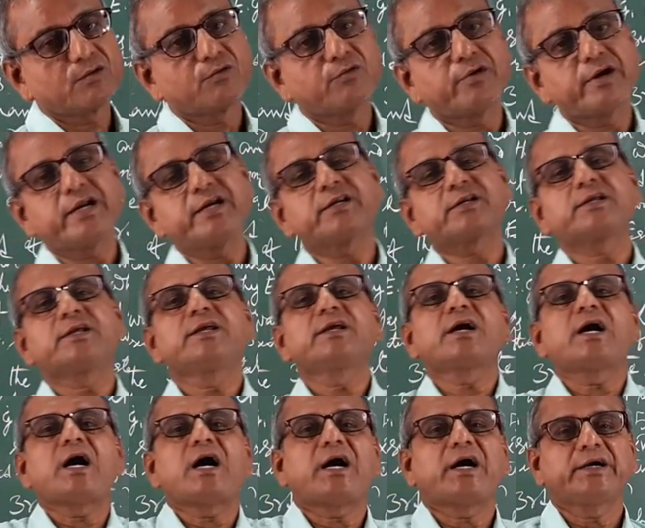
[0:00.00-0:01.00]
When King
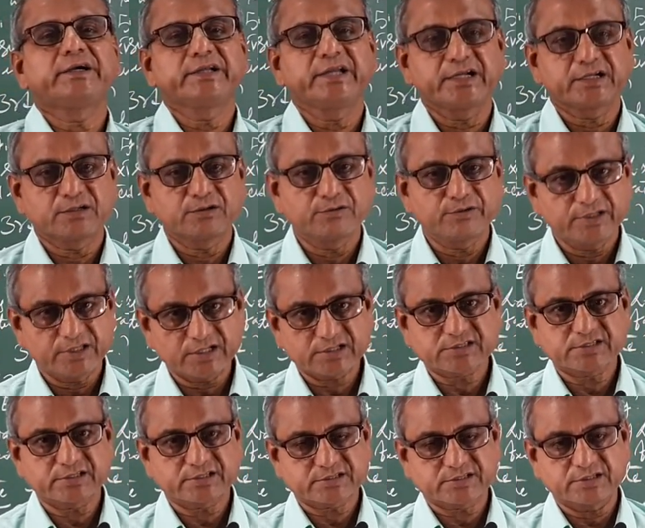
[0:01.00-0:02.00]
heard it, Louis the
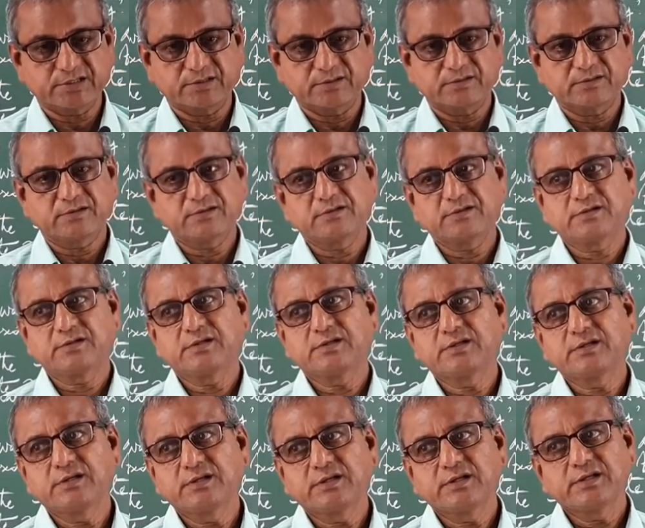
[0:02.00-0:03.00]
16th,
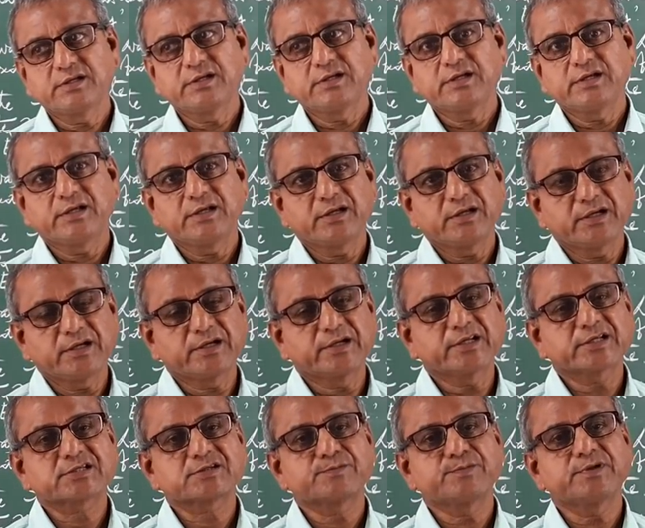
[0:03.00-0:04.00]
he
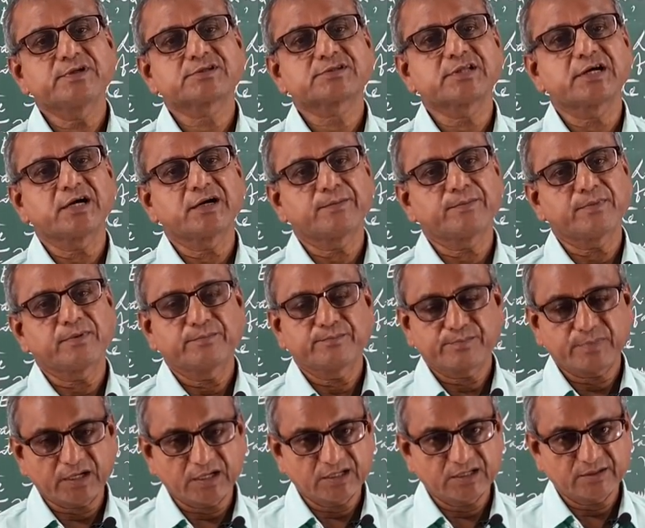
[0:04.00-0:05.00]
dismissed the
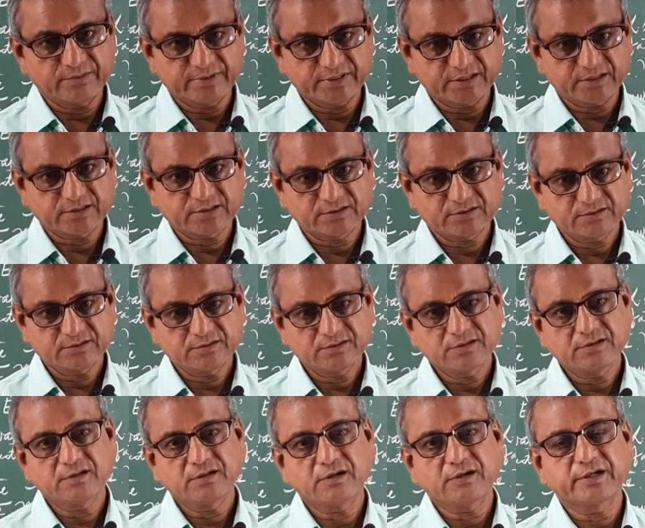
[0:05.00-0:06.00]
parliament
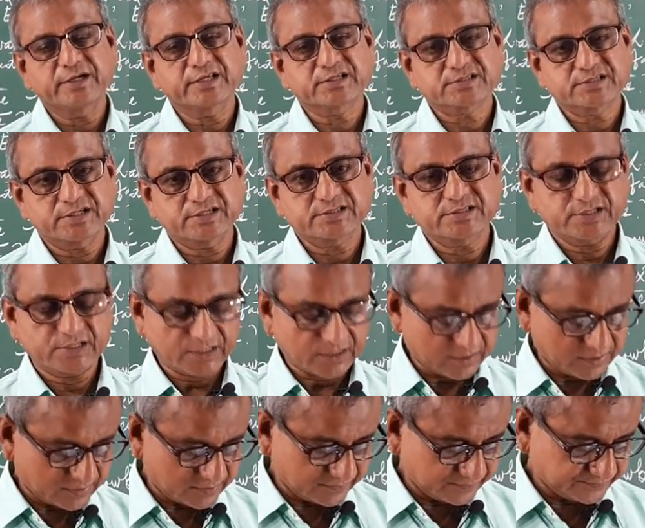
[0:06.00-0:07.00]
or Estates
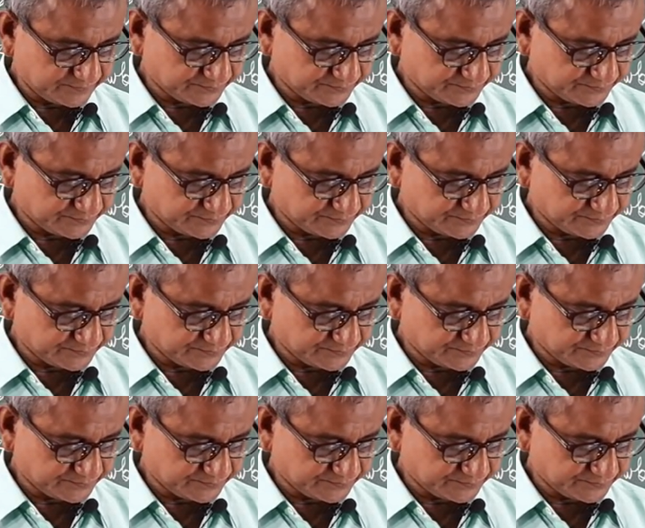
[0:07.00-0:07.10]
General